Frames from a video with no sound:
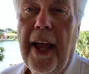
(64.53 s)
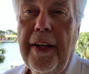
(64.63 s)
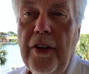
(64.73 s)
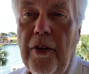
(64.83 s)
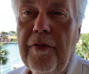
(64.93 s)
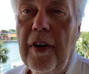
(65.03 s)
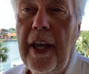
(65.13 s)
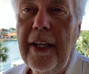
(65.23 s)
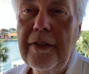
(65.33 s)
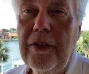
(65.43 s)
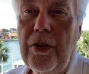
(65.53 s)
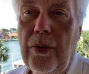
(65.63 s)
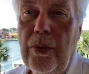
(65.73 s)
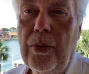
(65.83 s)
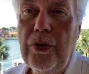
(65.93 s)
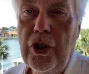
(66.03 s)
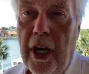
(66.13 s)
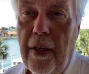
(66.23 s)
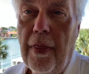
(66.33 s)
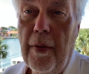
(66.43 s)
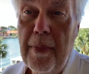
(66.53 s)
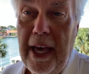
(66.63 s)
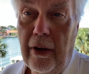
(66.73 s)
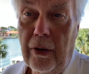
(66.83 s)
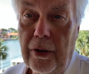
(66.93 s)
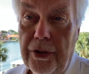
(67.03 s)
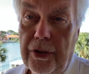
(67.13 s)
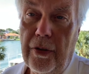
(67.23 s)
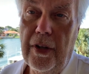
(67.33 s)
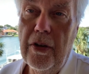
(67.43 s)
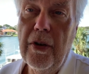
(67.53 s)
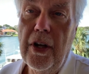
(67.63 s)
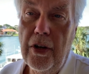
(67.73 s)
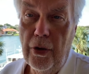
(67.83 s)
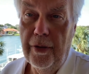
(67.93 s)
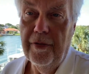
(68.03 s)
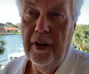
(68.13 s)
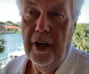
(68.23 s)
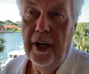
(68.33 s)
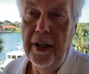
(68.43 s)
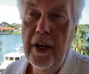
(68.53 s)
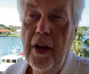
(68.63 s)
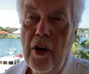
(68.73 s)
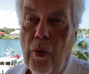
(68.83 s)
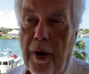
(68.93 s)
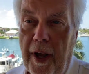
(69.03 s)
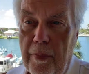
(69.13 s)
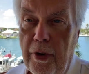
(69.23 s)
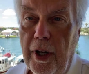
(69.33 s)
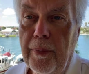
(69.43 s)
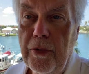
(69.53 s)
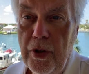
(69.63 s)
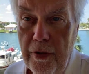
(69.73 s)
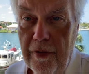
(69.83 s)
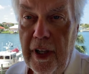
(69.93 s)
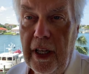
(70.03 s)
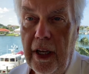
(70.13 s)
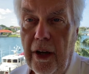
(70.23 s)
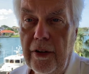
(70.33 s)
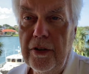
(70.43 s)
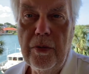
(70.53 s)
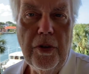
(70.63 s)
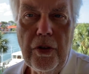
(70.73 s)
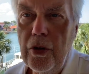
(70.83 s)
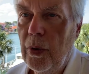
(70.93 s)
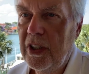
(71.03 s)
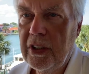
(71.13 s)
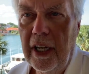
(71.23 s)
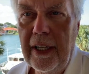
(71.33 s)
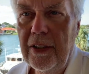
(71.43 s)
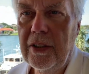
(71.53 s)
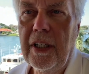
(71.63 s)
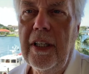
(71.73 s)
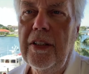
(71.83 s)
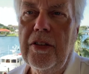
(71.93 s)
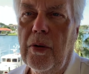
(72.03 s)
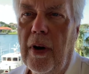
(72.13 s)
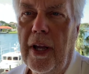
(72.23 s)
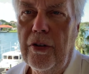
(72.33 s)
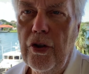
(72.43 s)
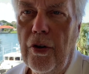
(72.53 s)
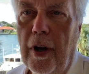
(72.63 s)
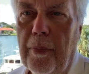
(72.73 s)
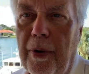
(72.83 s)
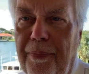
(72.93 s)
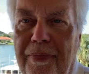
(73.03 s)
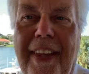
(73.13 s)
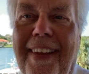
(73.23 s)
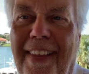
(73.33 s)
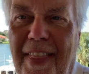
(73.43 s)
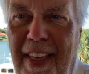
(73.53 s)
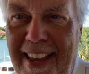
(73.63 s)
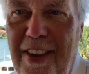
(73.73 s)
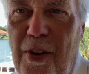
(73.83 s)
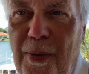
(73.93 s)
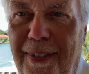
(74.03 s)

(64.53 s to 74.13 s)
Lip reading: and don't forget to check the bell so that you get notified when I put up new videos with new exciting cities around Europe. Thank you.